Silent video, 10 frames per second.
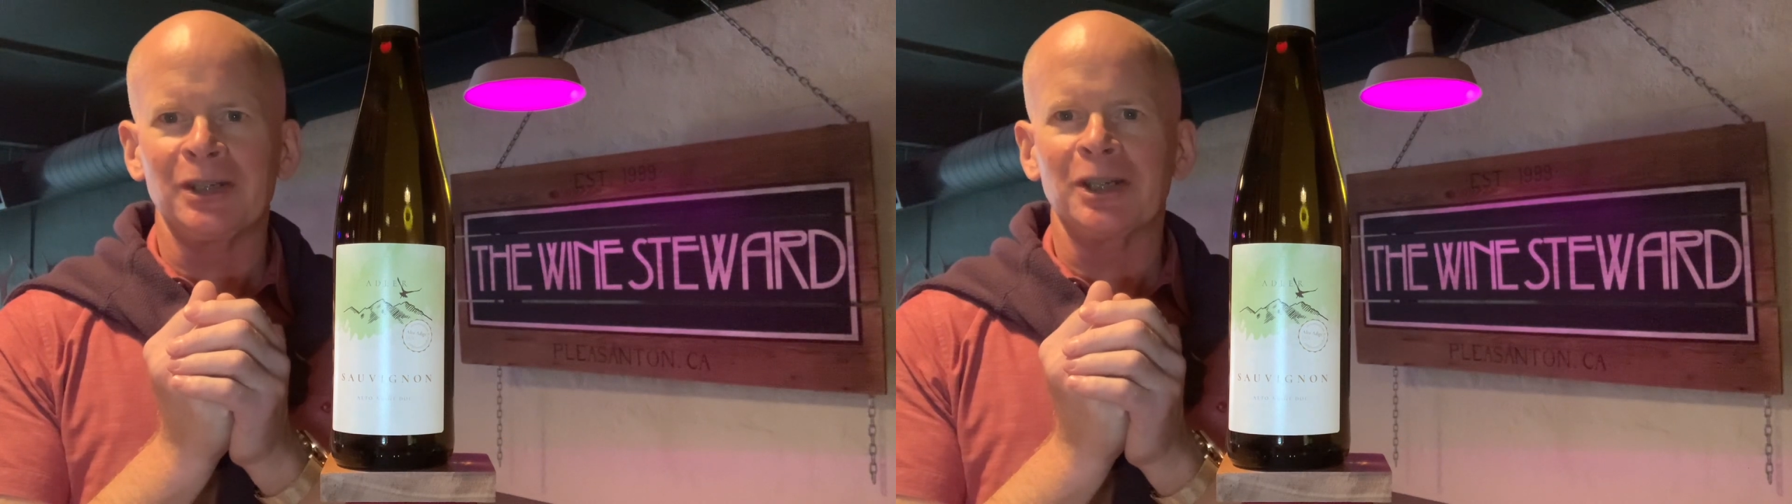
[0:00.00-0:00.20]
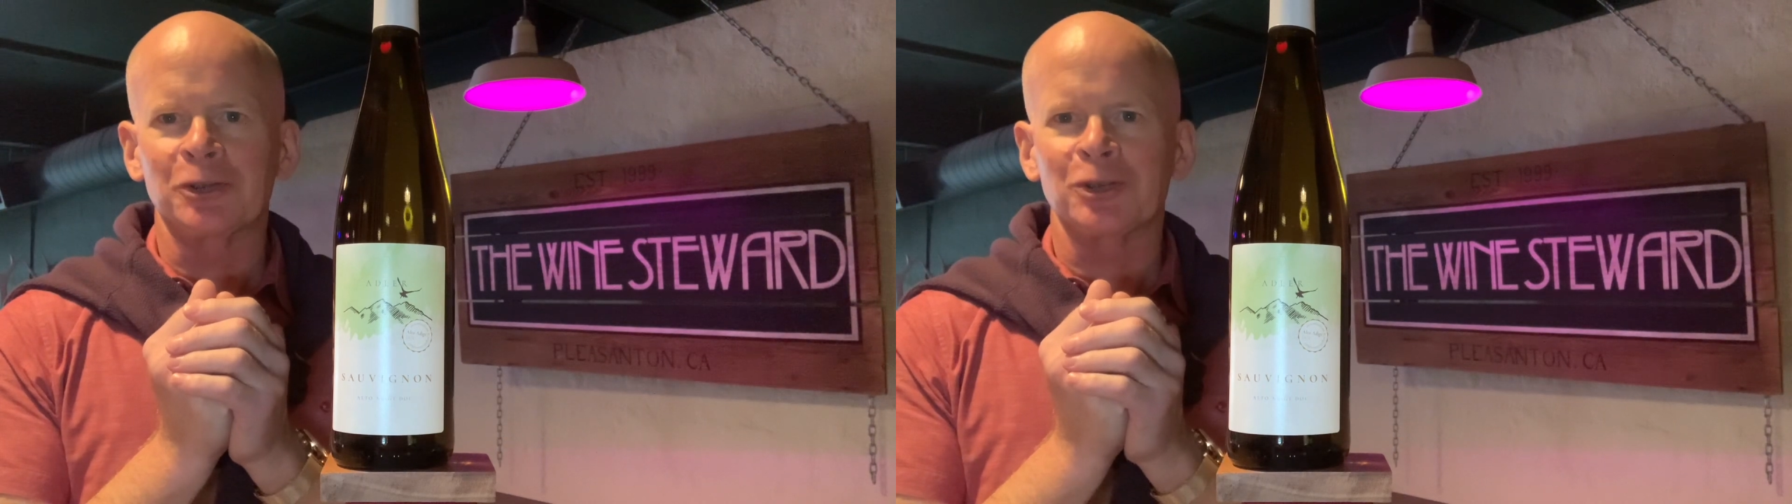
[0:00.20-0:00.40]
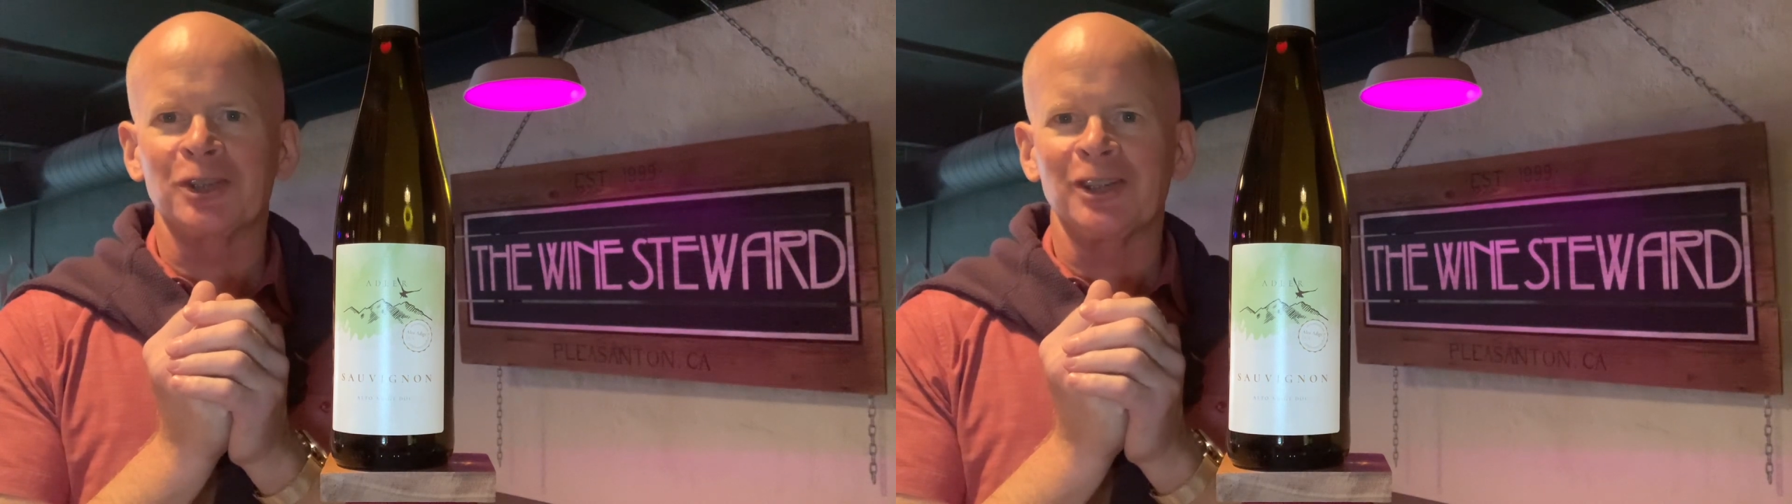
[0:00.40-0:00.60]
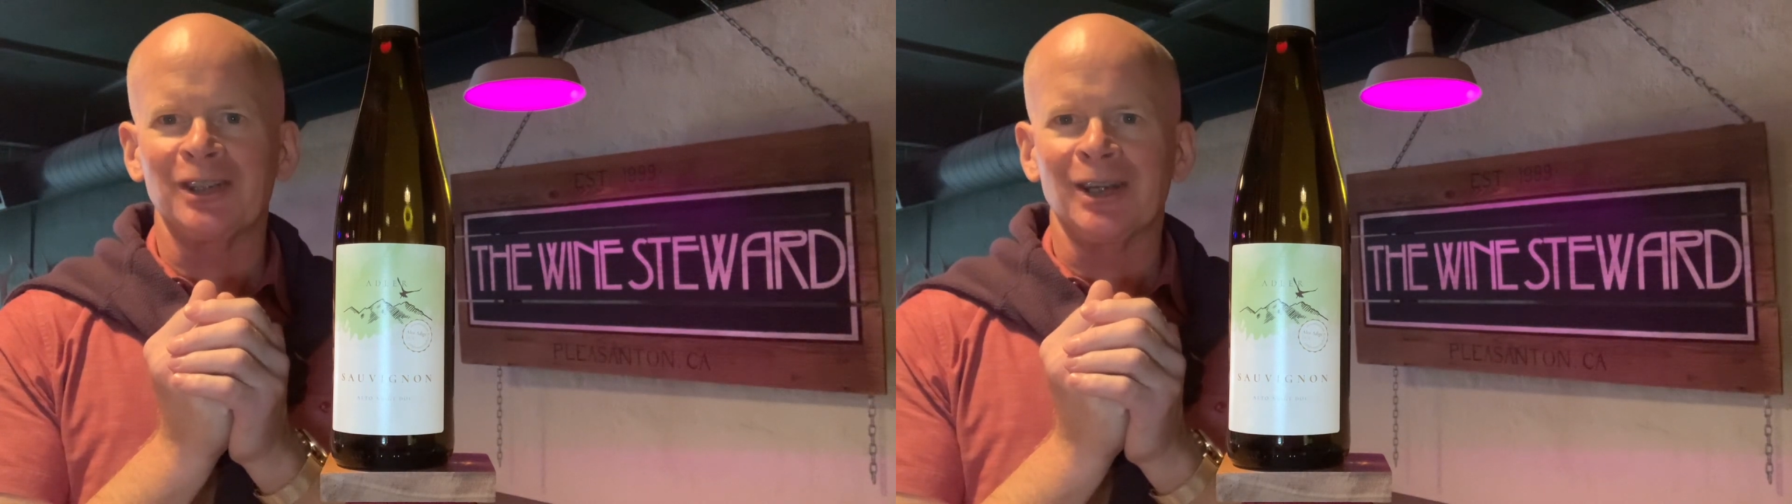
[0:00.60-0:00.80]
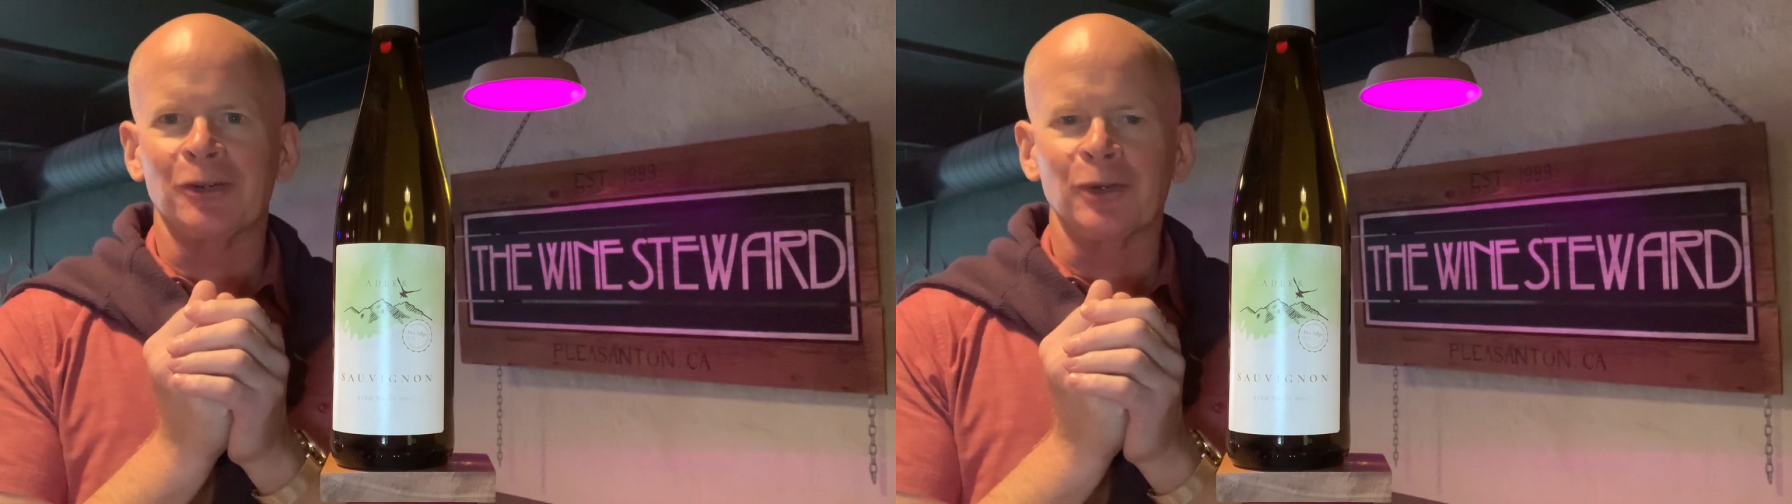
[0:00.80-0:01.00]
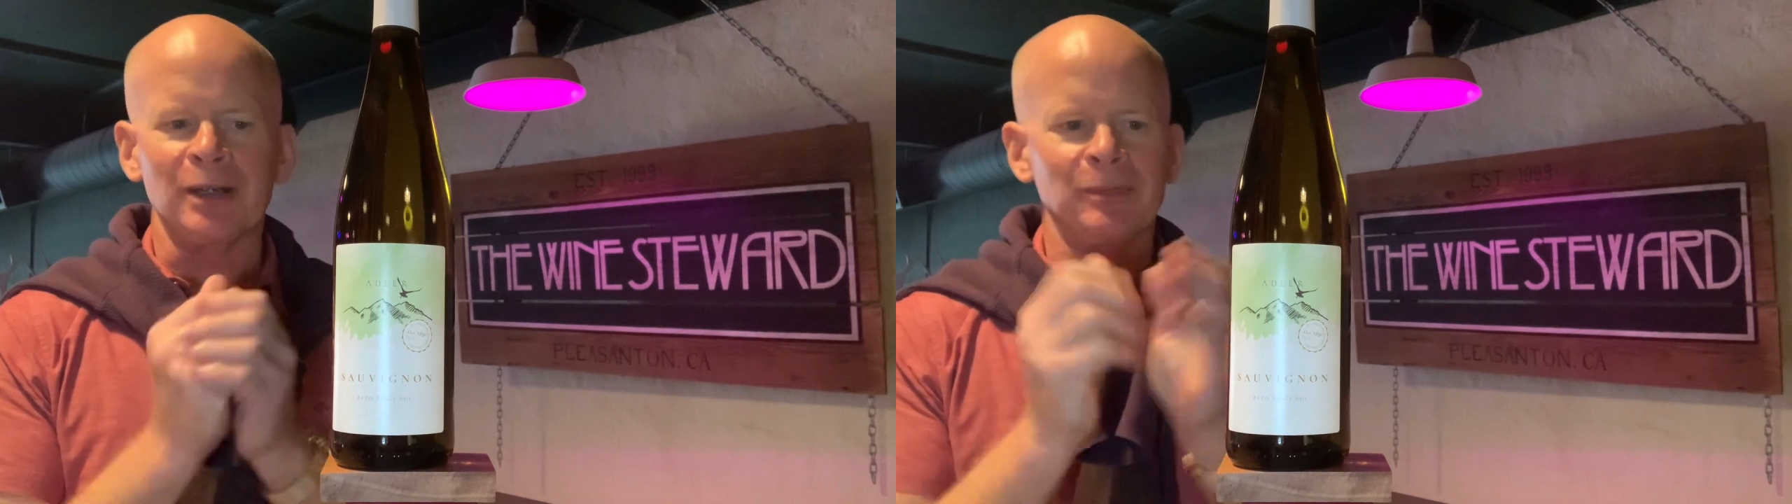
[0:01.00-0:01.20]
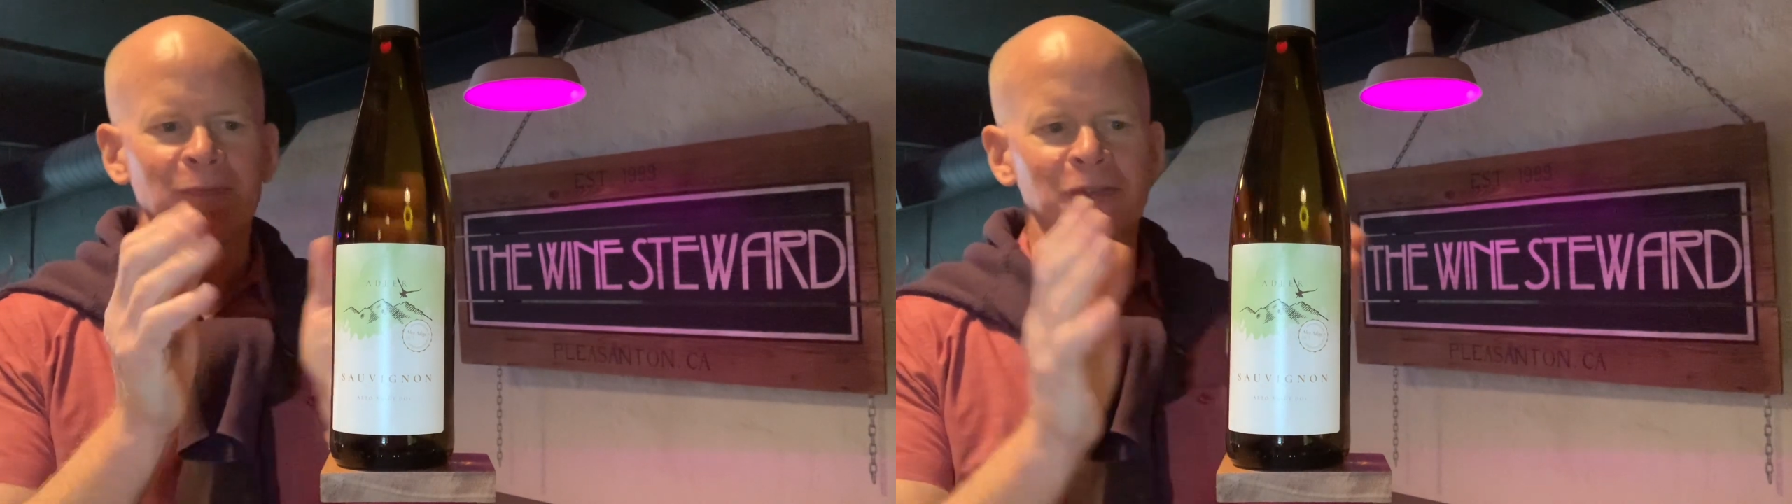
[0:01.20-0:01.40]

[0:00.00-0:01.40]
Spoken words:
interested in that grape.